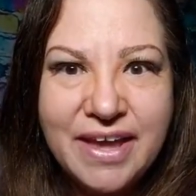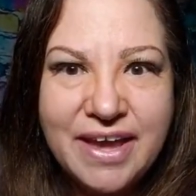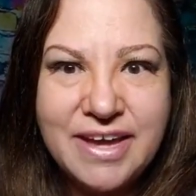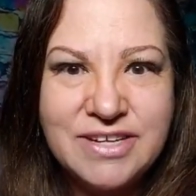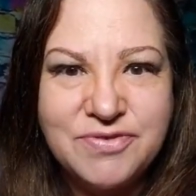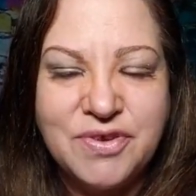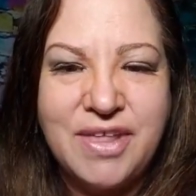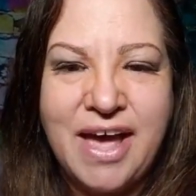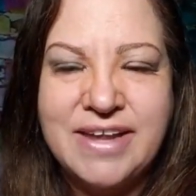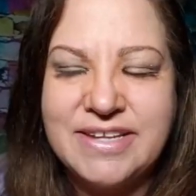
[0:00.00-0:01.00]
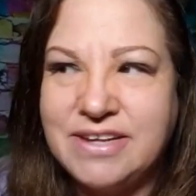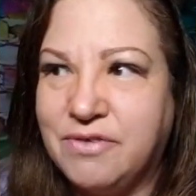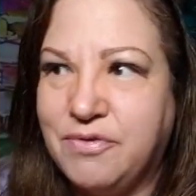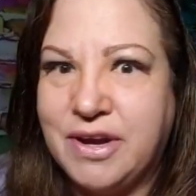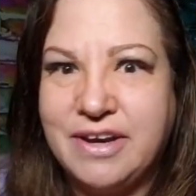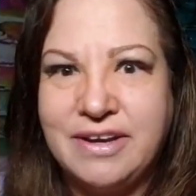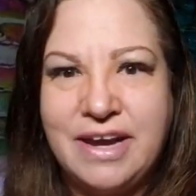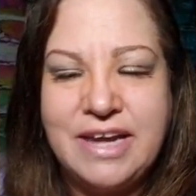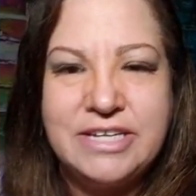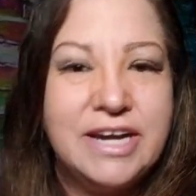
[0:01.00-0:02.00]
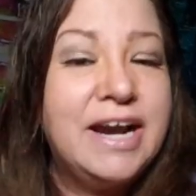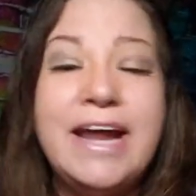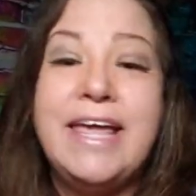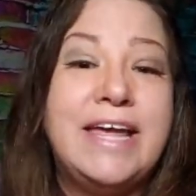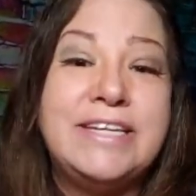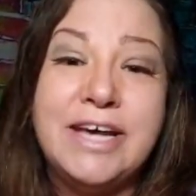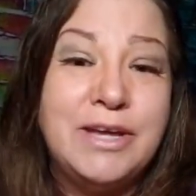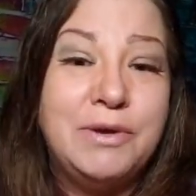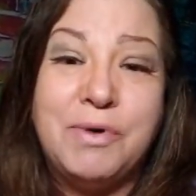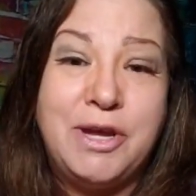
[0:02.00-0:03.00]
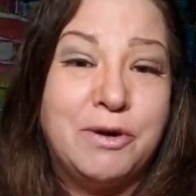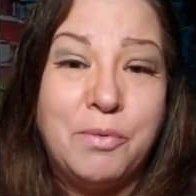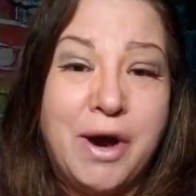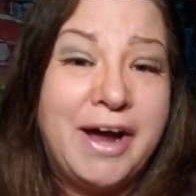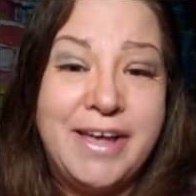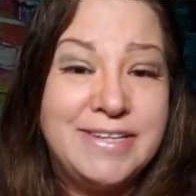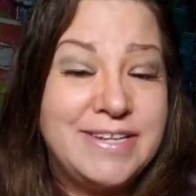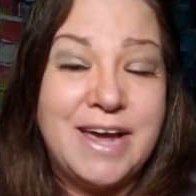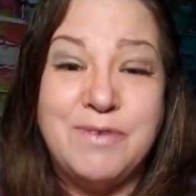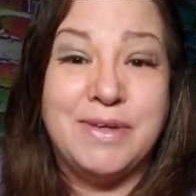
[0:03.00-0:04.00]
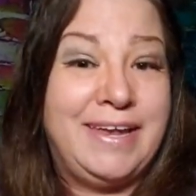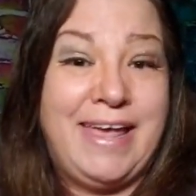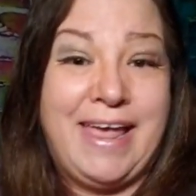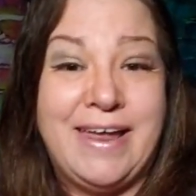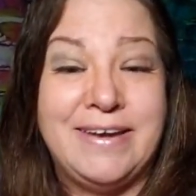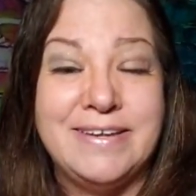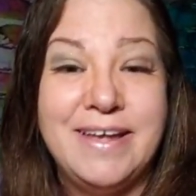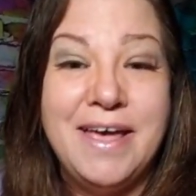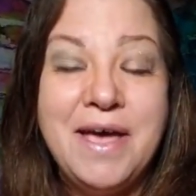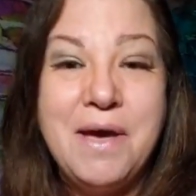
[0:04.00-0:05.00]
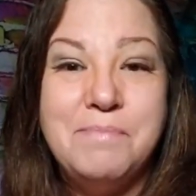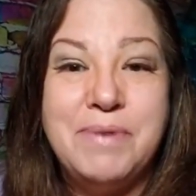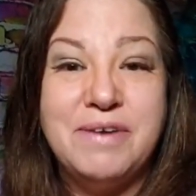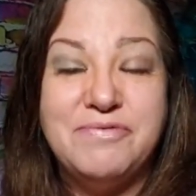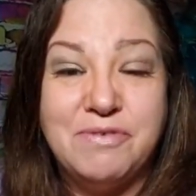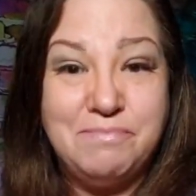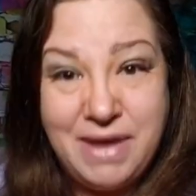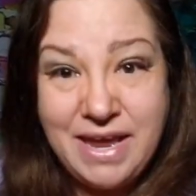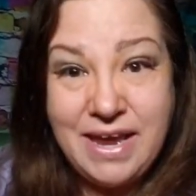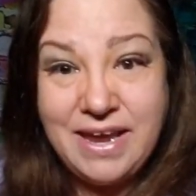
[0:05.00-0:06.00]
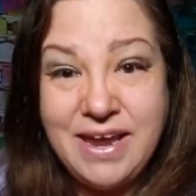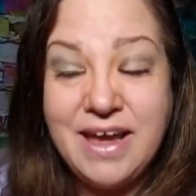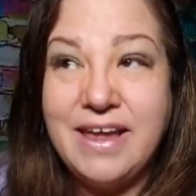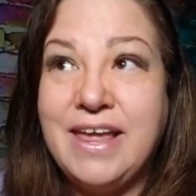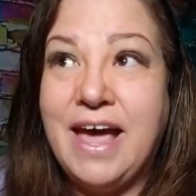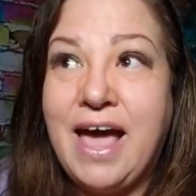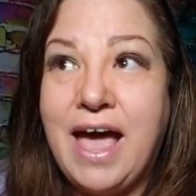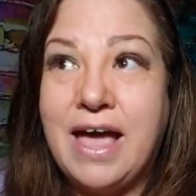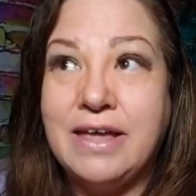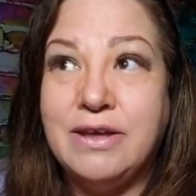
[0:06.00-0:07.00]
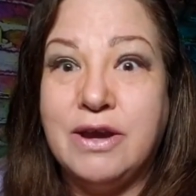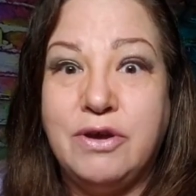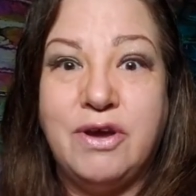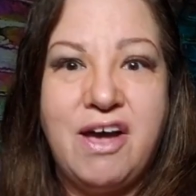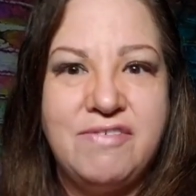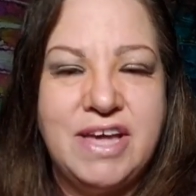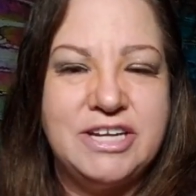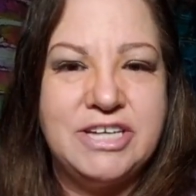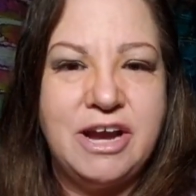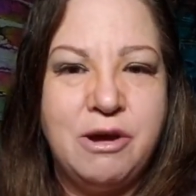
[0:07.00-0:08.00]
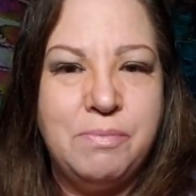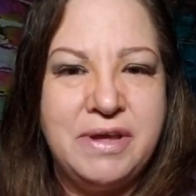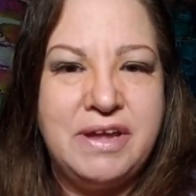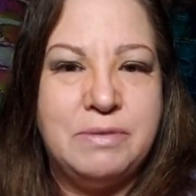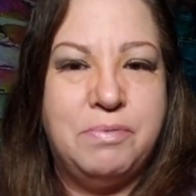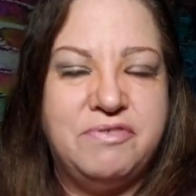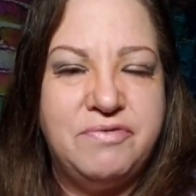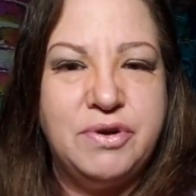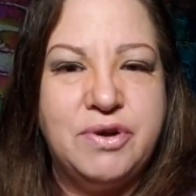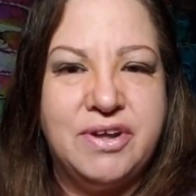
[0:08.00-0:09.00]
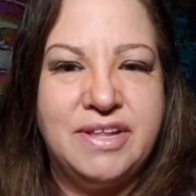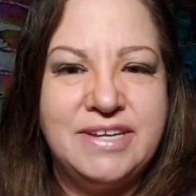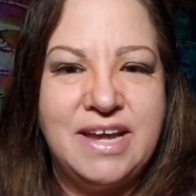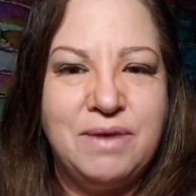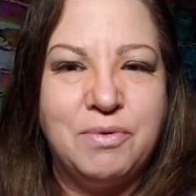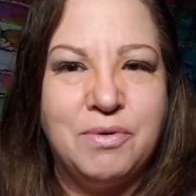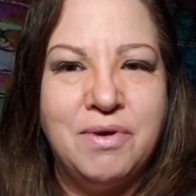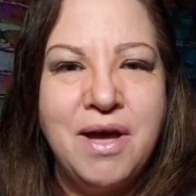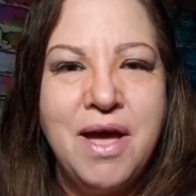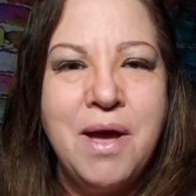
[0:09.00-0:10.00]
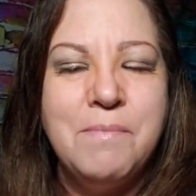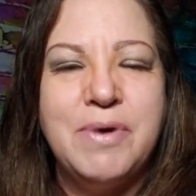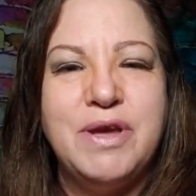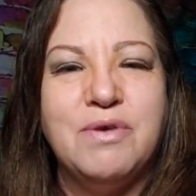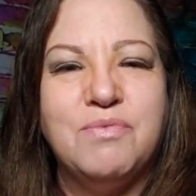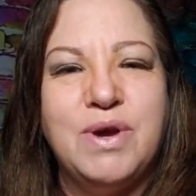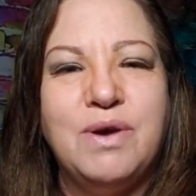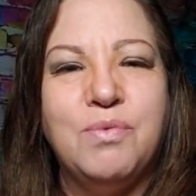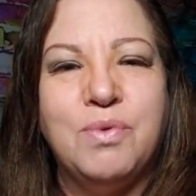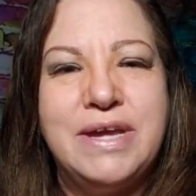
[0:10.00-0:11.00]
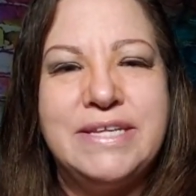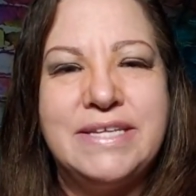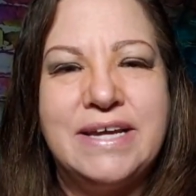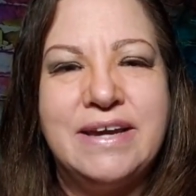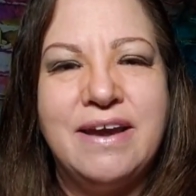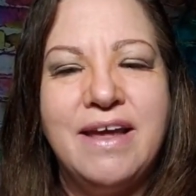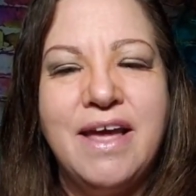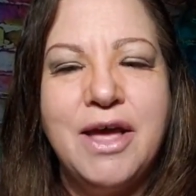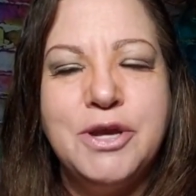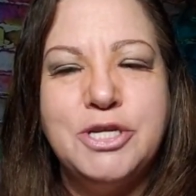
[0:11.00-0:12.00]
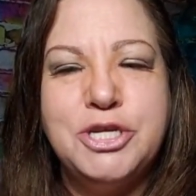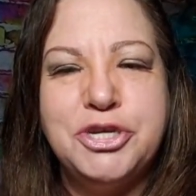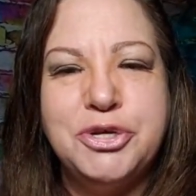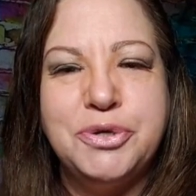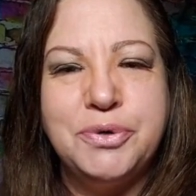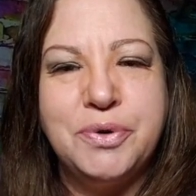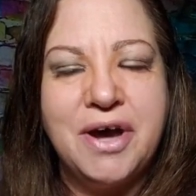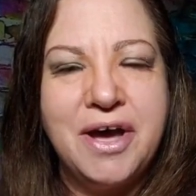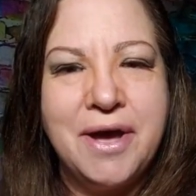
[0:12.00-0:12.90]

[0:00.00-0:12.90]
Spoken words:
is for that self-recognition. And I can't tell you what your why is. I really can't. But for me, yeah, you have that job to put food on the table, but your real reason to